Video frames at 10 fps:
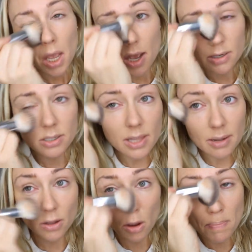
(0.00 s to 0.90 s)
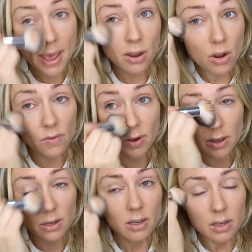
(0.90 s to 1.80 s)
and just then go back
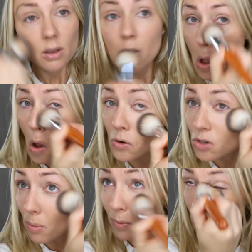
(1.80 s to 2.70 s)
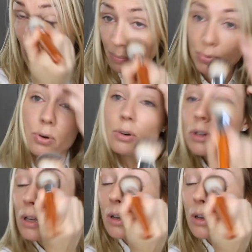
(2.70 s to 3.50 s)
over on top of where I put